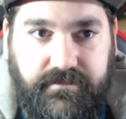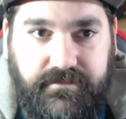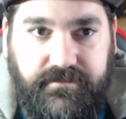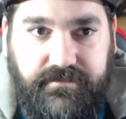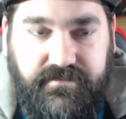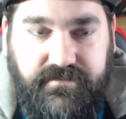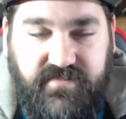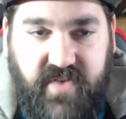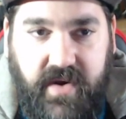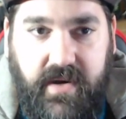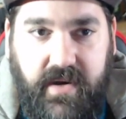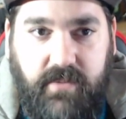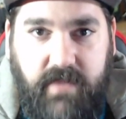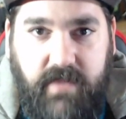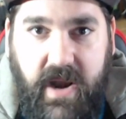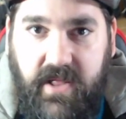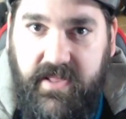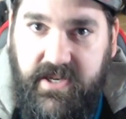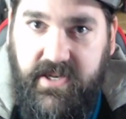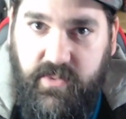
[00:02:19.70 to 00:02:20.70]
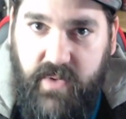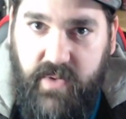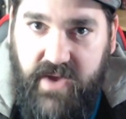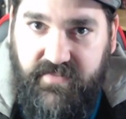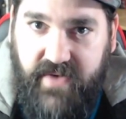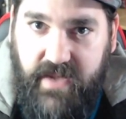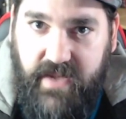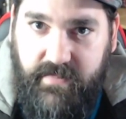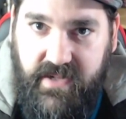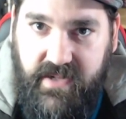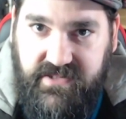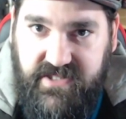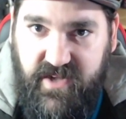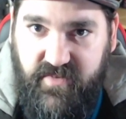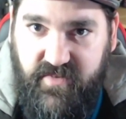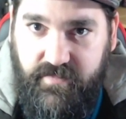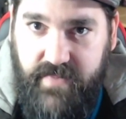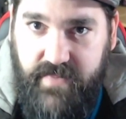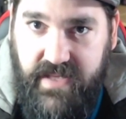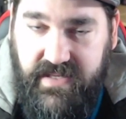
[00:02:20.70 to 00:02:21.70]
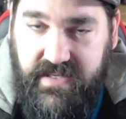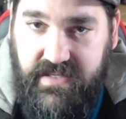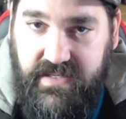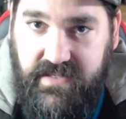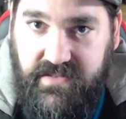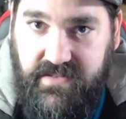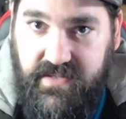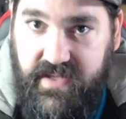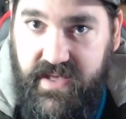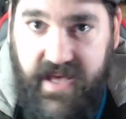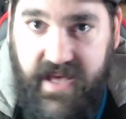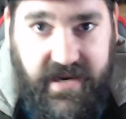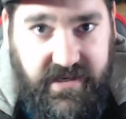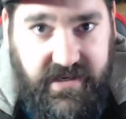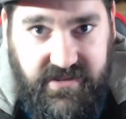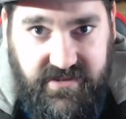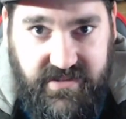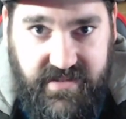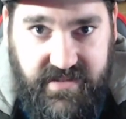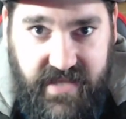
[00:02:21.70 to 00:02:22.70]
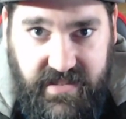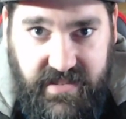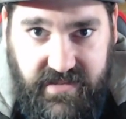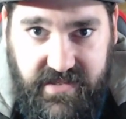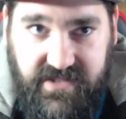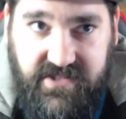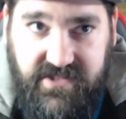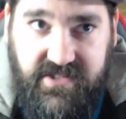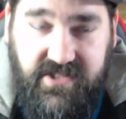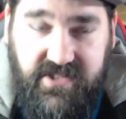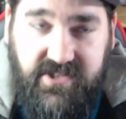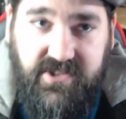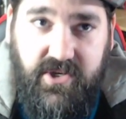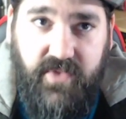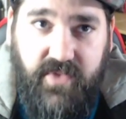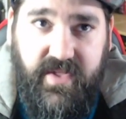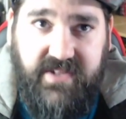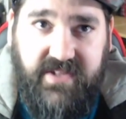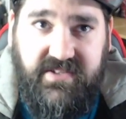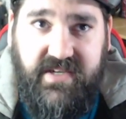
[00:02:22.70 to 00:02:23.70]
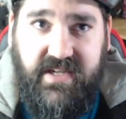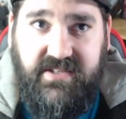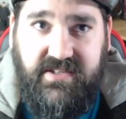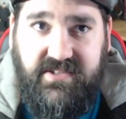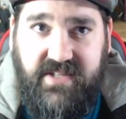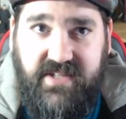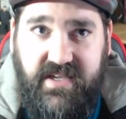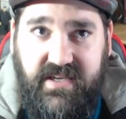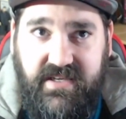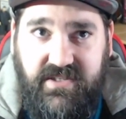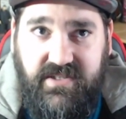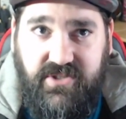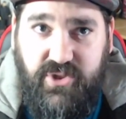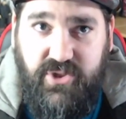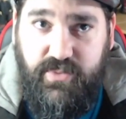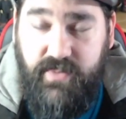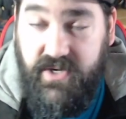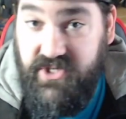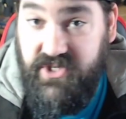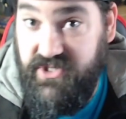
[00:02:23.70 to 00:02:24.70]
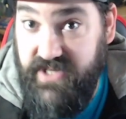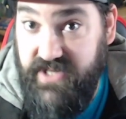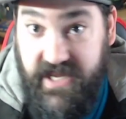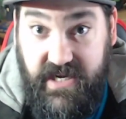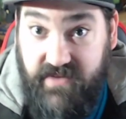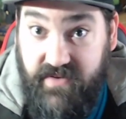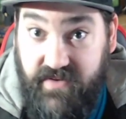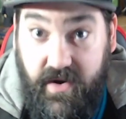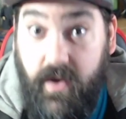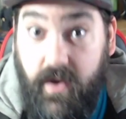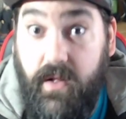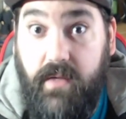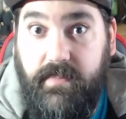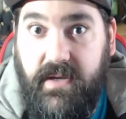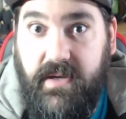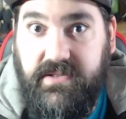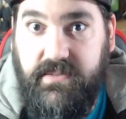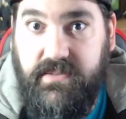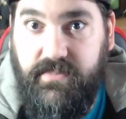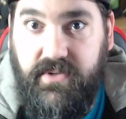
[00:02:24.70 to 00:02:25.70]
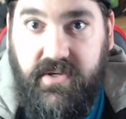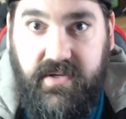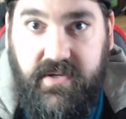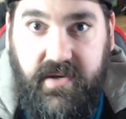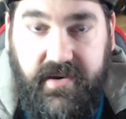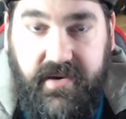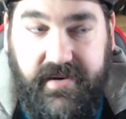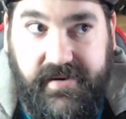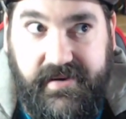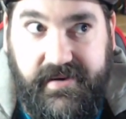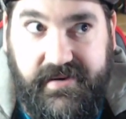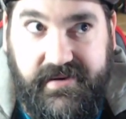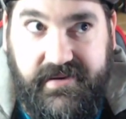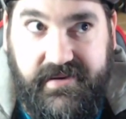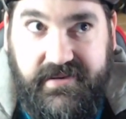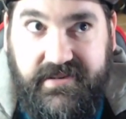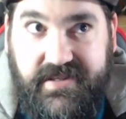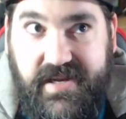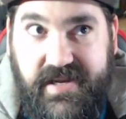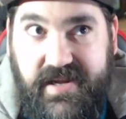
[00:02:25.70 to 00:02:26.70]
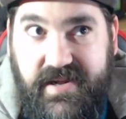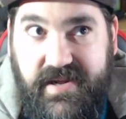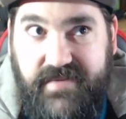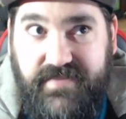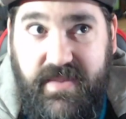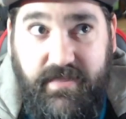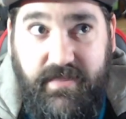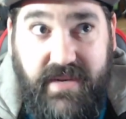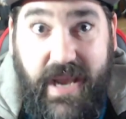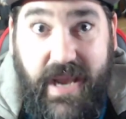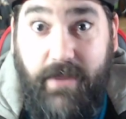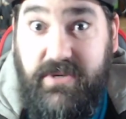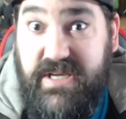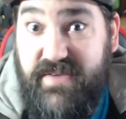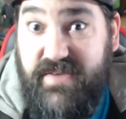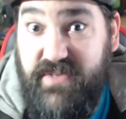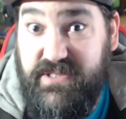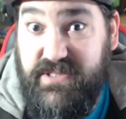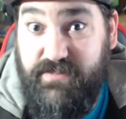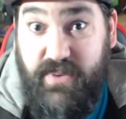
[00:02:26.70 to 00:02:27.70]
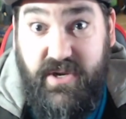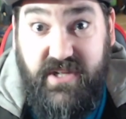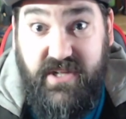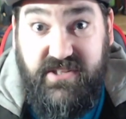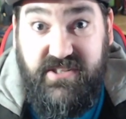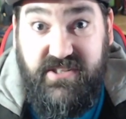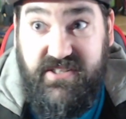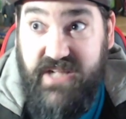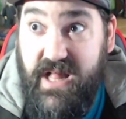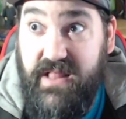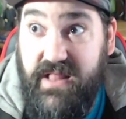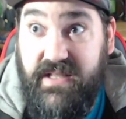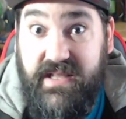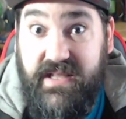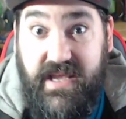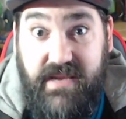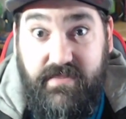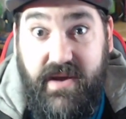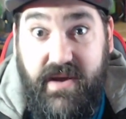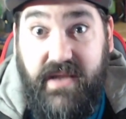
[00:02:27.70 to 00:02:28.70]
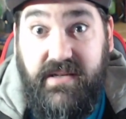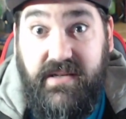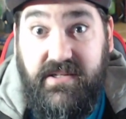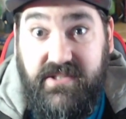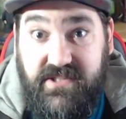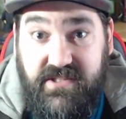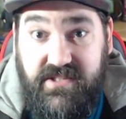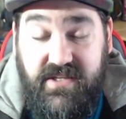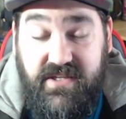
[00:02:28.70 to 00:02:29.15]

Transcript: Very rarely do I find myself making edits to that list, so that's not saying too much negative at all about the book. I would give this book a solid A minus.